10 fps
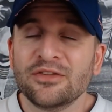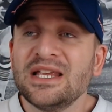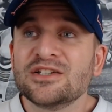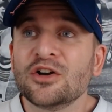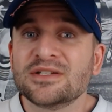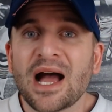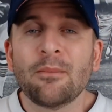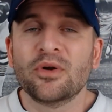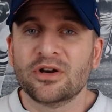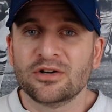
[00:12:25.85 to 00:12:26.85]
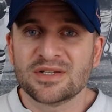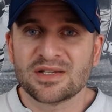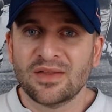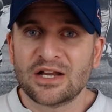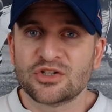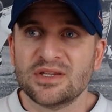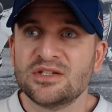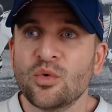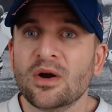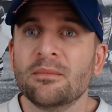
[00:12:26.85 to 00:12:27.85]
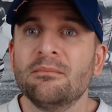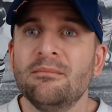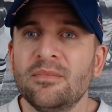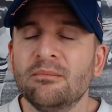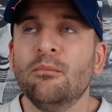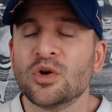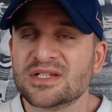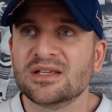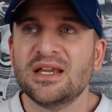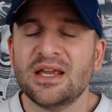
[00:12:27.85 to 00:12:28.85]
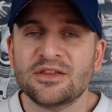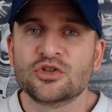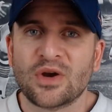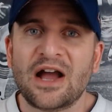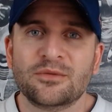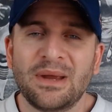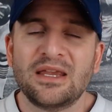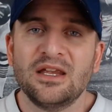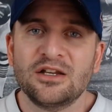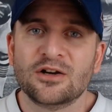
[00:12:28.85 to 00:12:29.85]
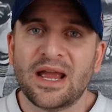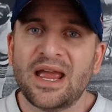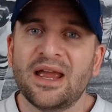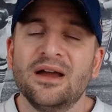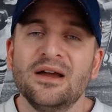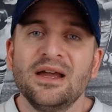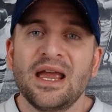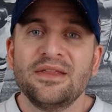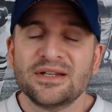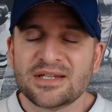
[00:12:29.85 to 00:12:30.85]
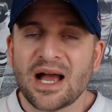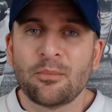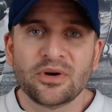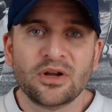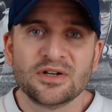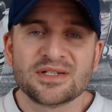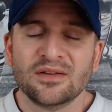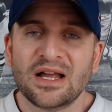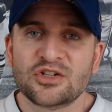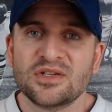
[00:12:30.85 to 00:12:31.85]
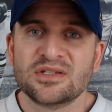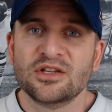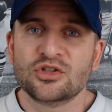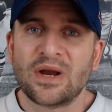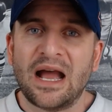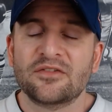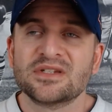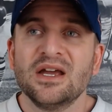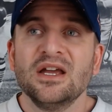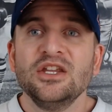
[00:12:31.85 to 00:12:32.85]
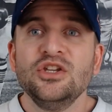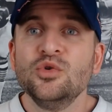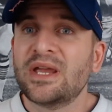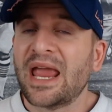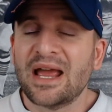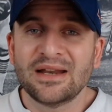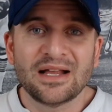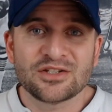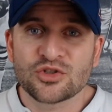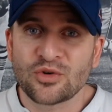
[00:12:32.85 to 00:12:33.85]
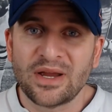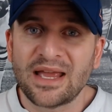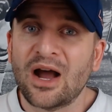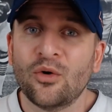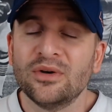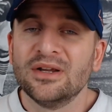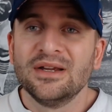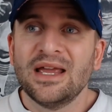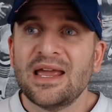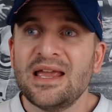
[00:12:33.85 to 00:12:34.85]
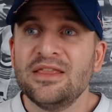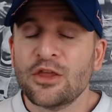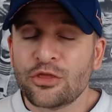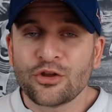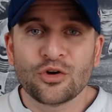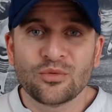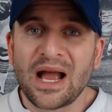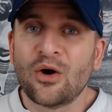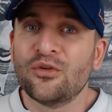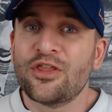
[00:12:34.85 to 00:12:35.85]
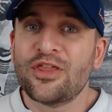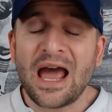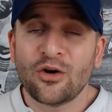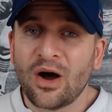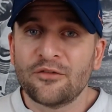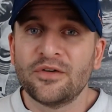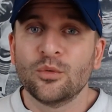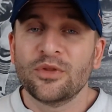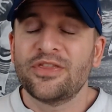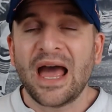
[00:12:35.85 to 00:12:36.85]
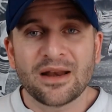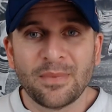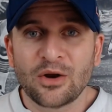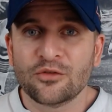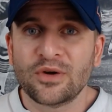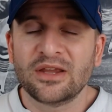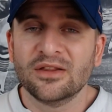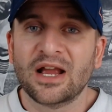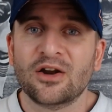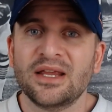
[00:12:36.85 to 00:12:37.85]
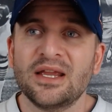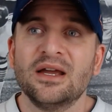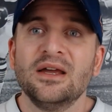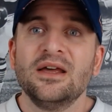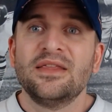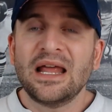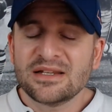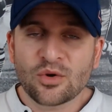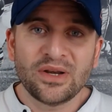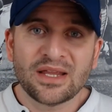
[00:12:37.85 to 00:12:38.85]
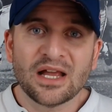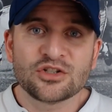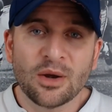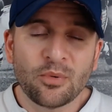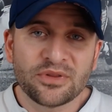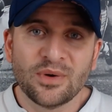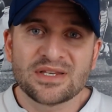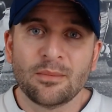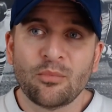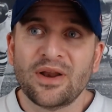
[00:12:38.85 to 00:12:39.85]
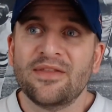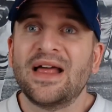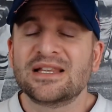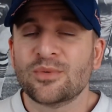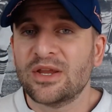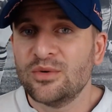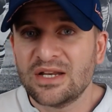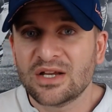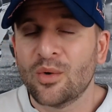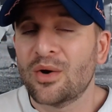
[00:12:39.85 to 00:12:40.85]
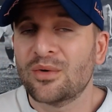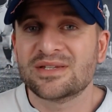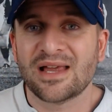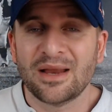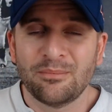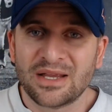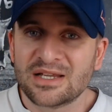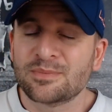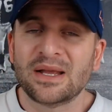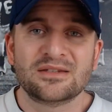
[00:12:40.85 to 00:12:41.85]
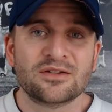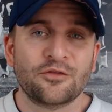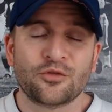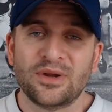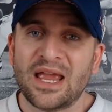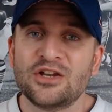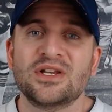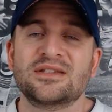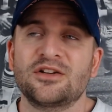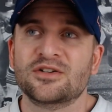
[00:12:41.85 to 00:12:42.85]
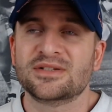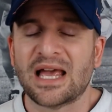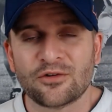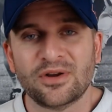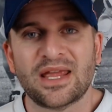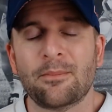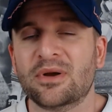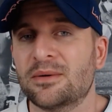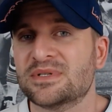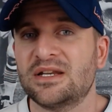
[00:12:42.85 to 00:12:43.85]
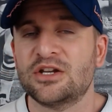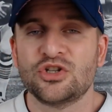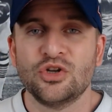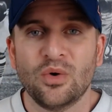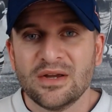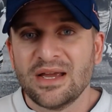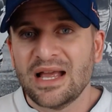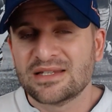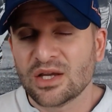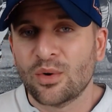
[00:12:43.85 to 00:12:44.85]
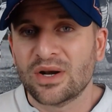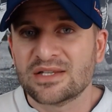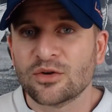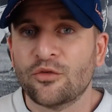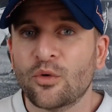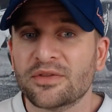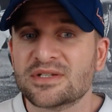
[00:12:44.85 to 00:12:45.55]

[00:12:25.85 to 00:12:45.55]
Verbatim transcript: These are top 100 selections. You are mostly in the draft making your hay in the top 100 selections in the draft. You cannot strike out in the third round that often with that amount of regularity, that is going to catch up with you at some point. And that's why you need to go out and sign big expensive free agents and your salary cap becomes an issue and so on and so forth.